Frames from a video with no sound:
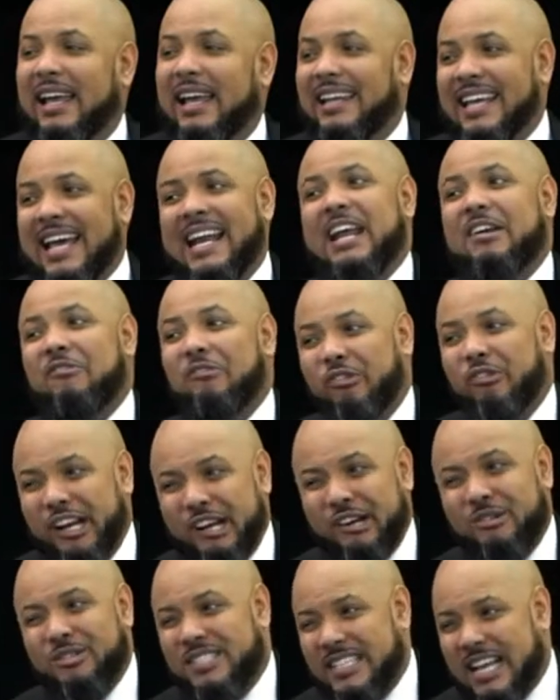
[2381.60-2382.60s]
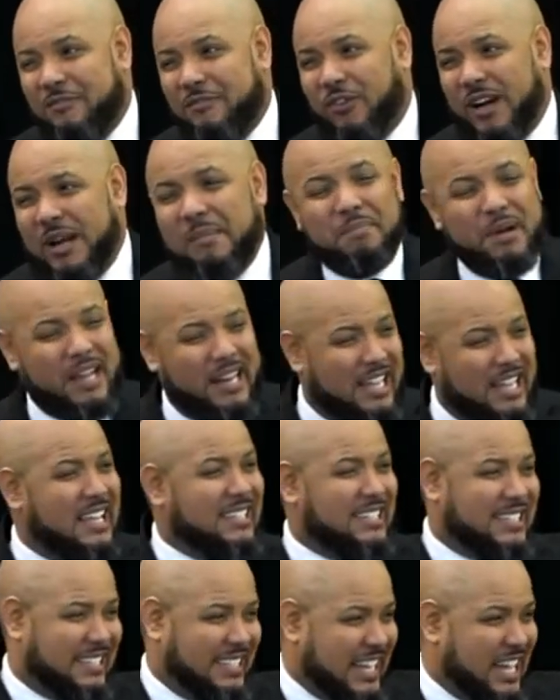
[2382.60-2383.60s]
That ain't real suffering, but
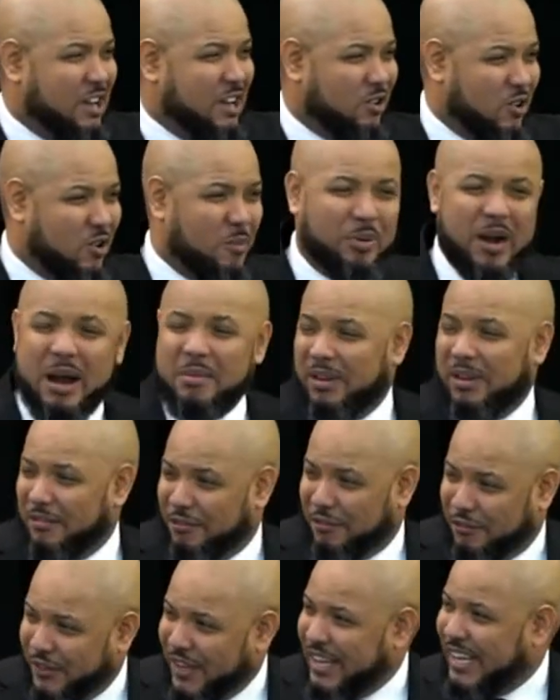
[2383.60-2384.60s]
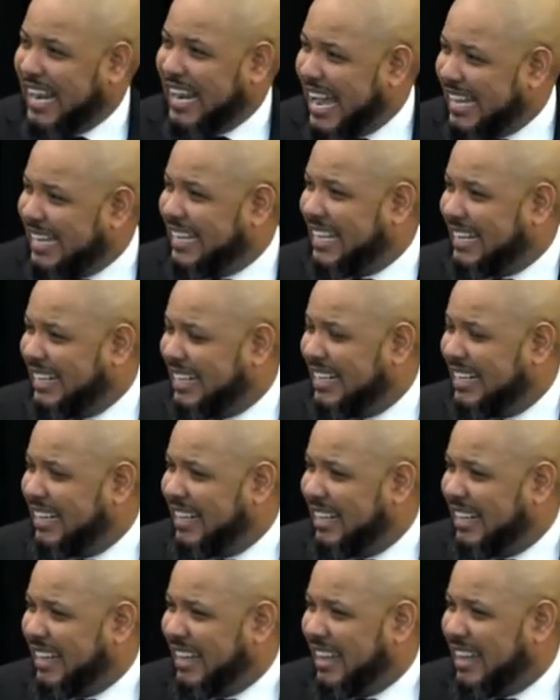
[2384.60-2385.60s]
it's still going to probably feel like it.
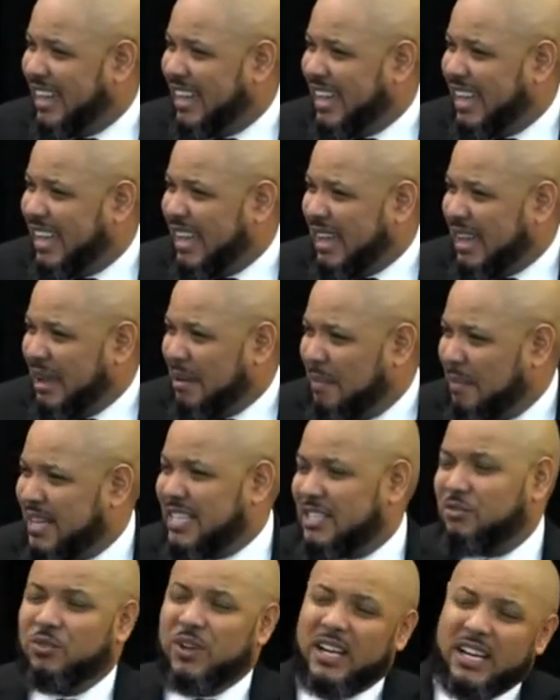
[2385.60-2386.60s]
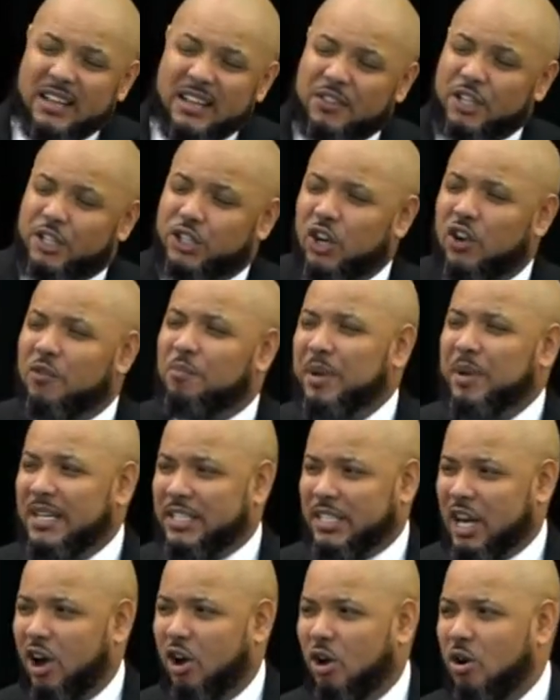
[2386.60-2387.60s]
Because really, if the truth be
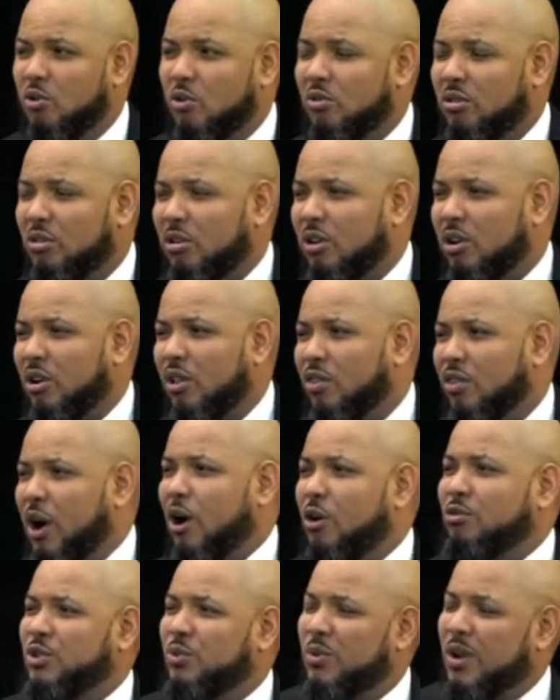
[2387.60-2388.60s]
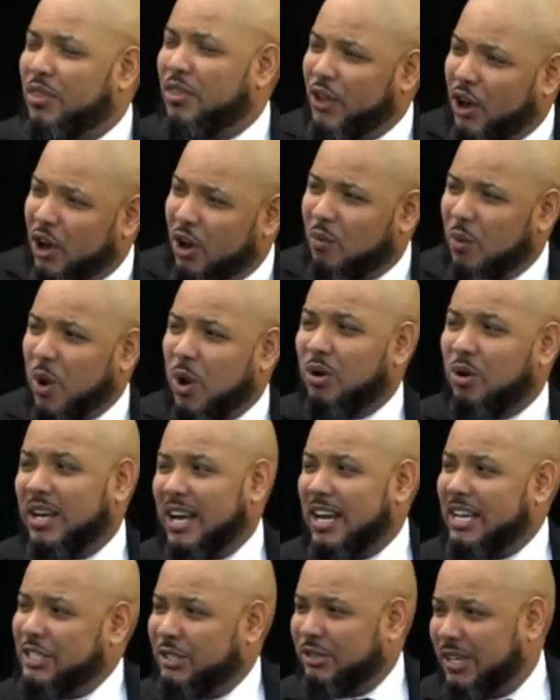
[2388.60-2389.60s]
told, those who in third world
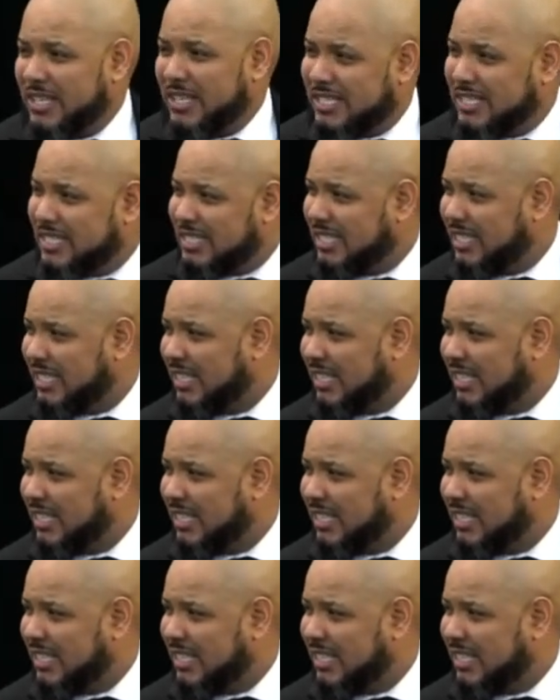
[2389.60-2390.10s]
countries,